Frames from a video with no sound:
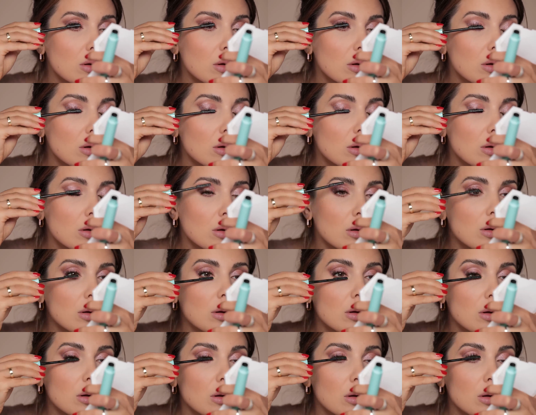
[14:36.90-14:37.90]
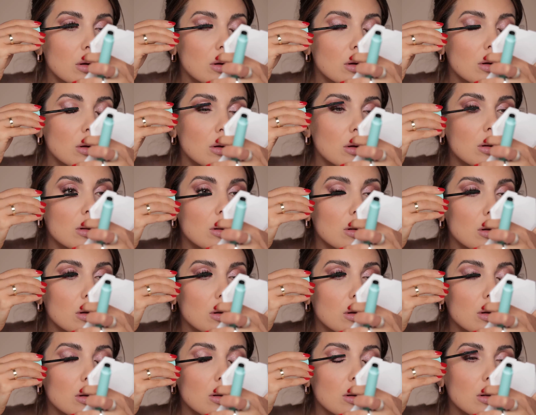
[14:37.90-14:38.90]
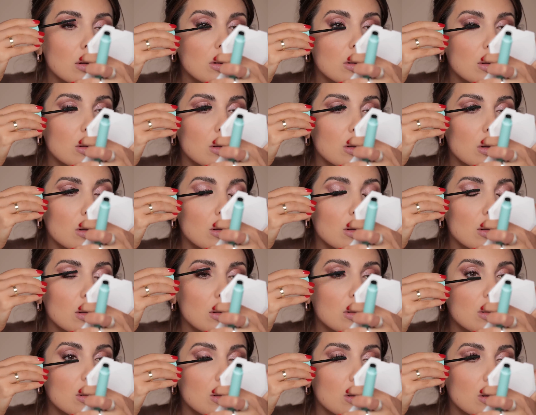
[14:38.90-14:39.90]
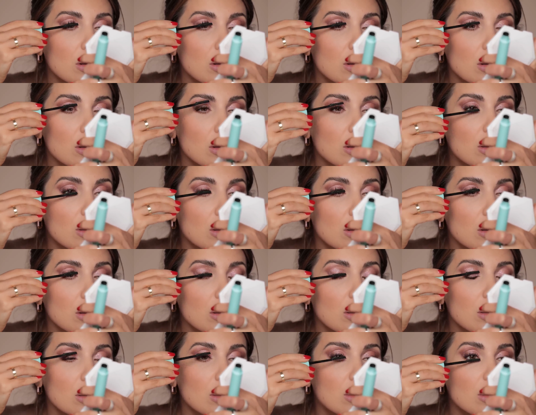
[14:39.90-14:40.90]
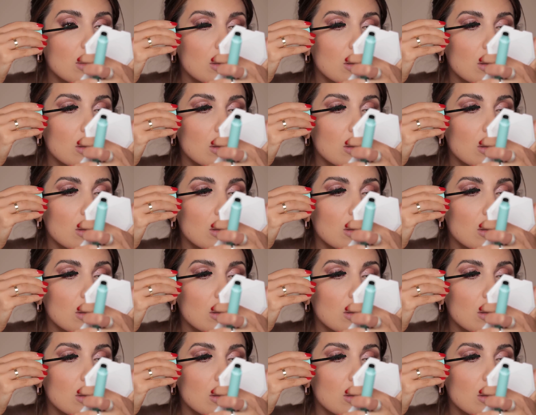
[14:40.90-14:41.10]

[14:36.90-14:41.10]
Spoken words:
Nobody speaks.